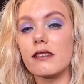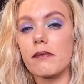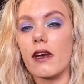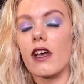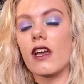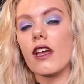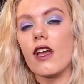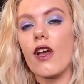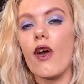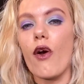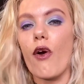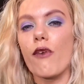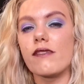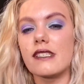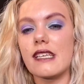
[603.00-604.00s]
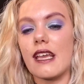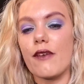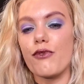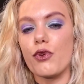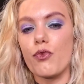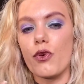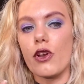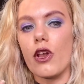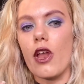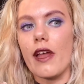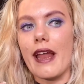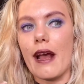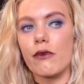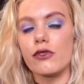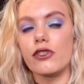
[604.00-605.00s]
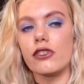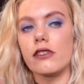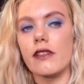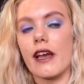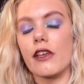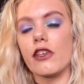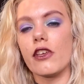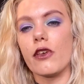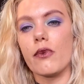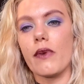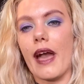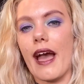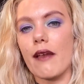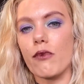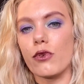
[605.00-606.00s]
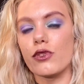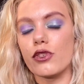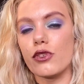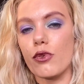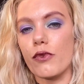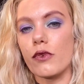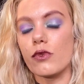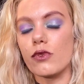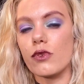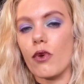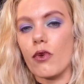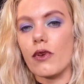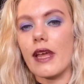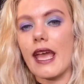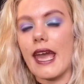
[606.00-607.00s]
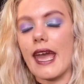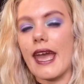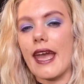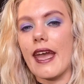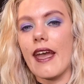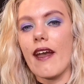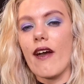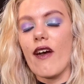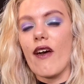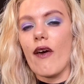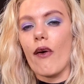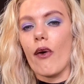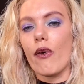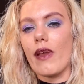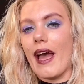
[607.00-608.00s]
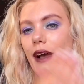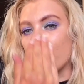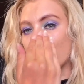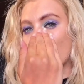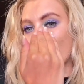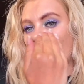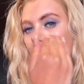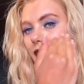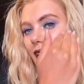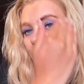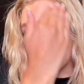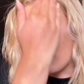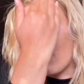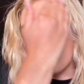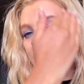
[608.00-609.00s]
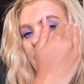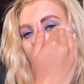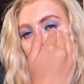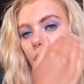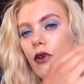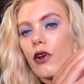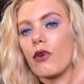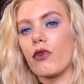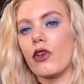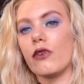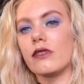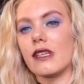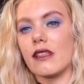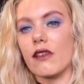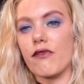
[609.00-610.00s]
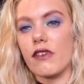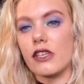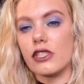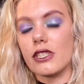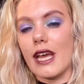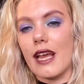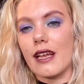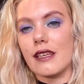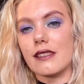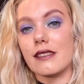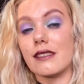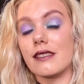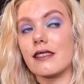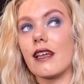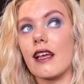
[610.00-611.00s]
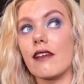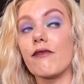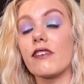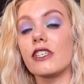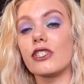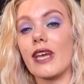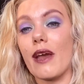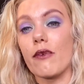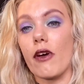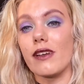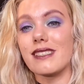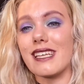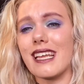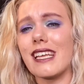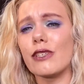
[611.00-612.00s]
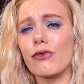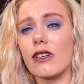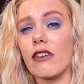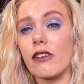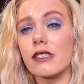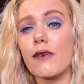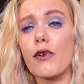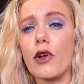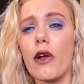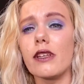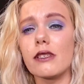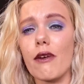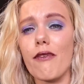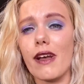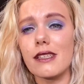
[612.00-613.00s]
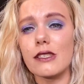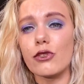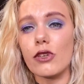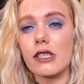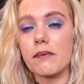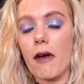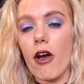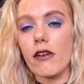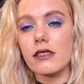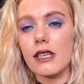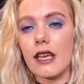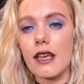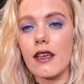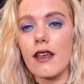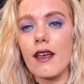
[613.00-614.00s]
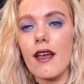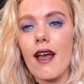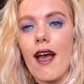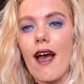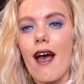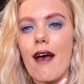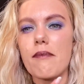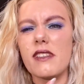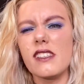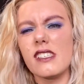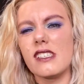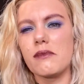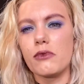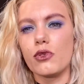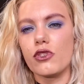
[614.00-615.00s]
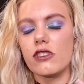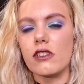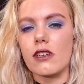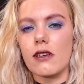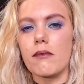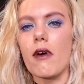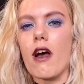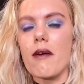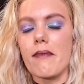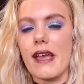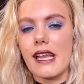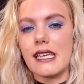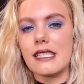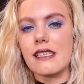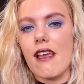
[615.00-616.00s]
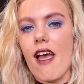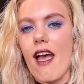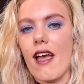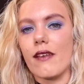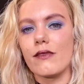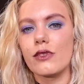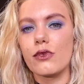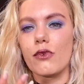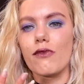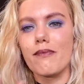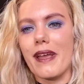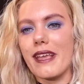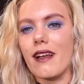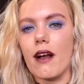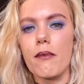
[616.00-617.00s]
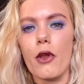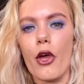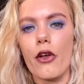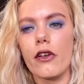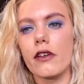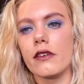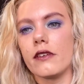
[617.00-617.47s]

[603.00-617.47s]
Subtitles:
but obviously if you want to learn how to do that, you can watch tutorials on here on how to create that really nice scale look using the fishtail nuts. And it is really nice if you're going to a fancy dress party, but this is more just like a mermaid sort of makeup look.